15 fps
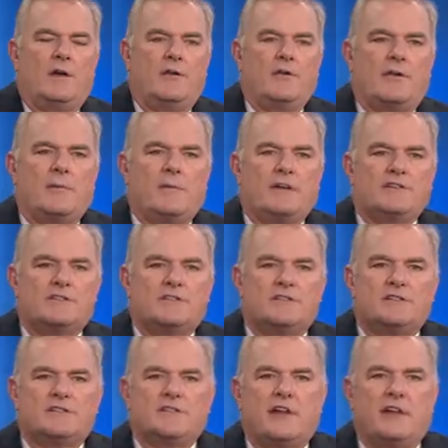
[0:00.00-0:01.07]
A new commission to
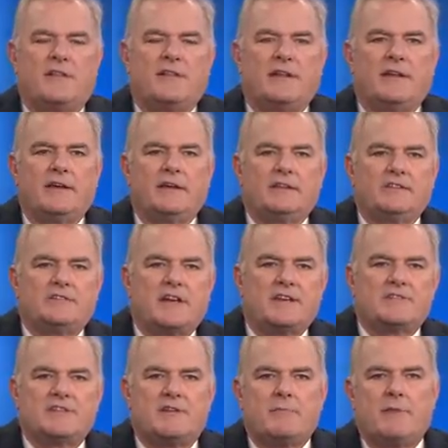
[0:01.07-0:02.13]
study the
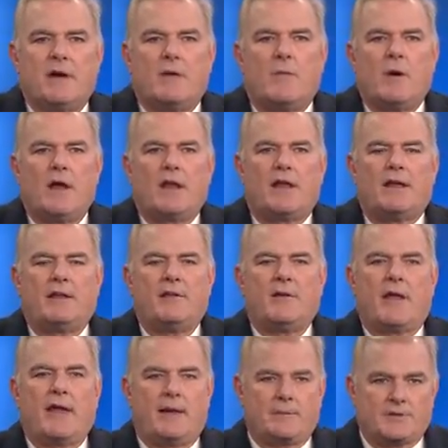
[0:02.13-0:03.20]
legalization of marijuana in New
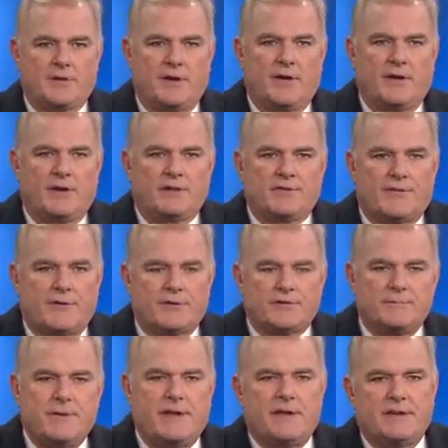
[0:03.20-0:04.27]
Hampshire held its first
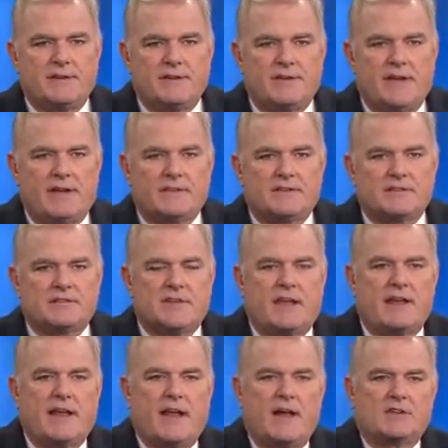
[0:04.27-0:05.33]
meeting today at the
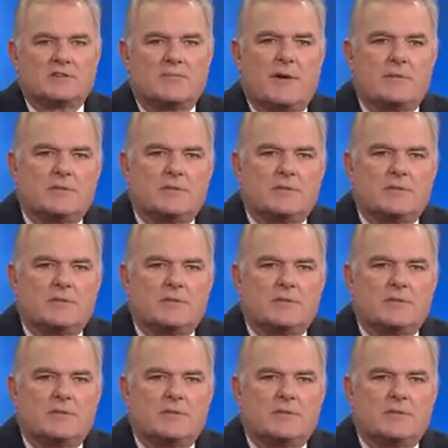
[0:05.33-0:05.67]
State House.